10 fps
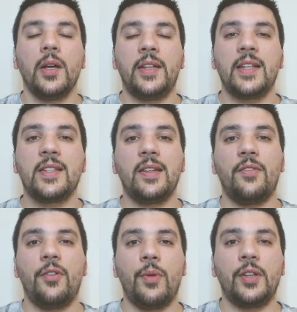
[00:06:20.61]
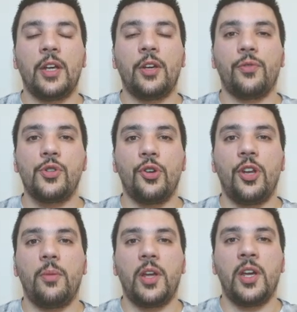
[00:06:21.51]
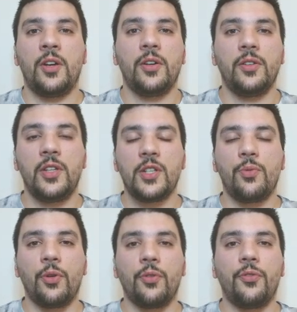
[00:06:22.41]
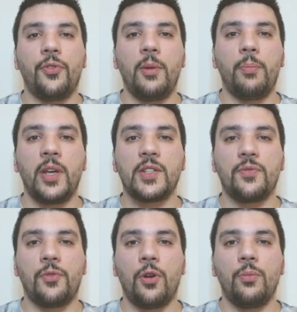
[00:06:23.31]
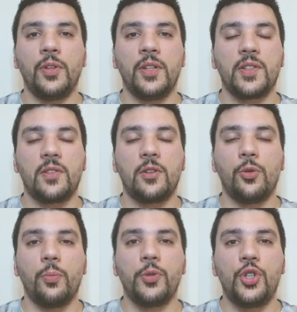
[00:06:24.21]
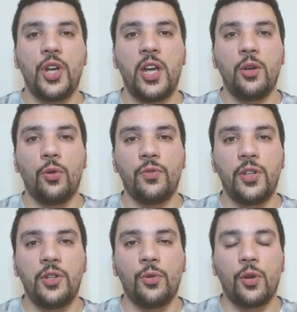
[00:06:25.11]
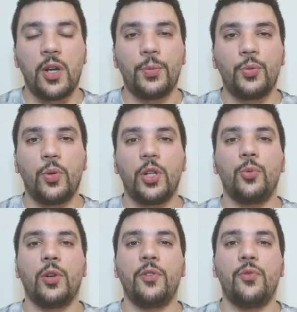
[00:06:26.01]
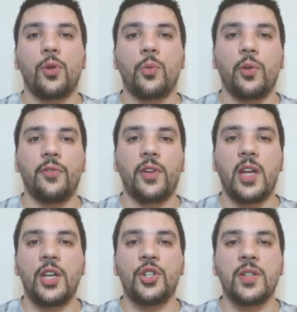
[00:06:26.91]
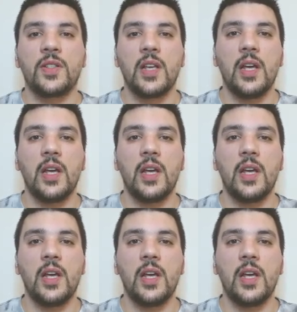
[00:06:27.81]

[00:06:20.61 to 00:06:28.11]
That's it, everyone. Thank you for joining me here. These were free picks from this Group J of the Euro Cup twenty twenty-four qualifications.